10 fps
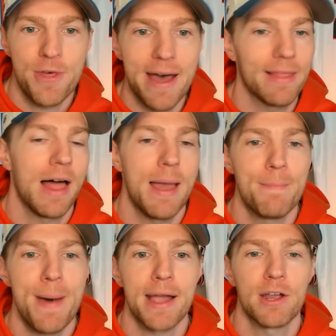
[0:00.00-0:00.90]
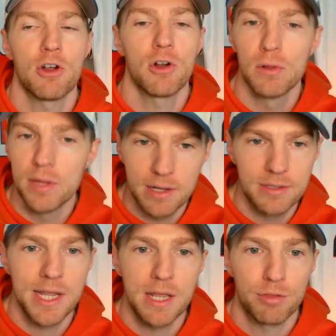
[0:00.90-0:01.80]
at linebacker early on
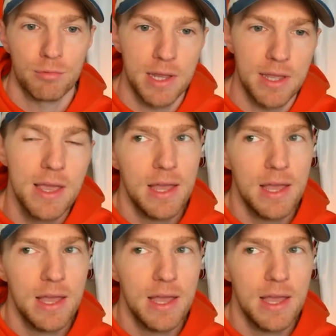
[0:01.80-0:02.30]
day 3.